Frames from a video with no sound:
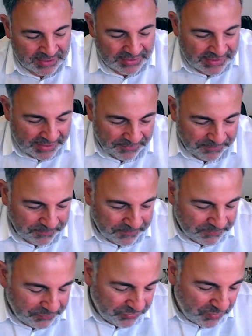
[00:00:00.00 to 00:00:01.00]
Now,
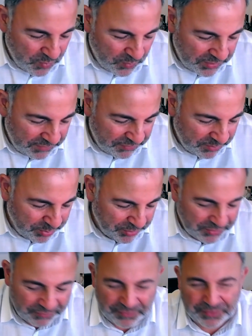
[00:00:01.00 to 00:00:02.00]
one of the
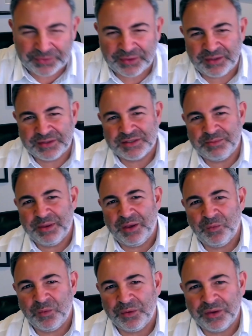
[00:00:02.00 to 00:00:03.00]
beautiful things
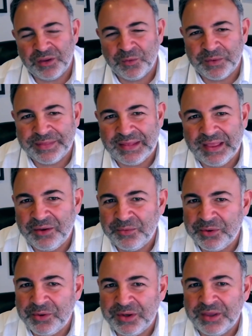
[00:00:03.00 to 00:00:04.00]
about working with La
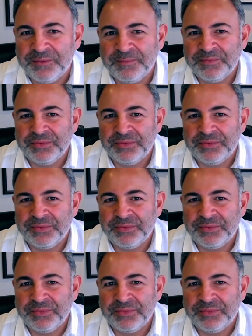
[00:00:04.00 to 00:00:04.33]
Aurora